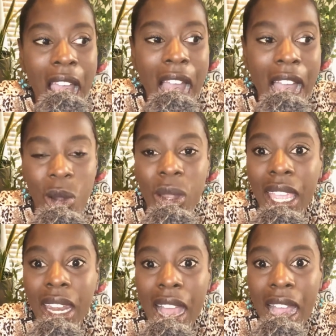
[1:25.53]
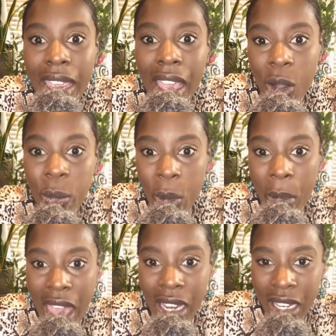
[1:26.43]
how can I help
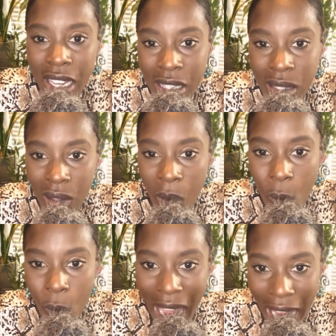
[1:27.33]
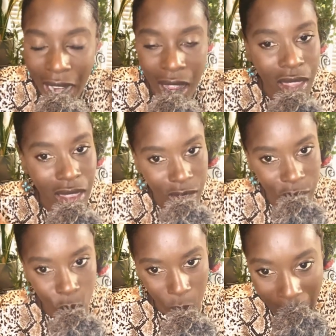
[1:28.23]
humanity in some way? This
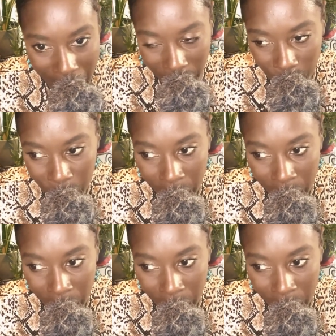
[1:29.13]
is why.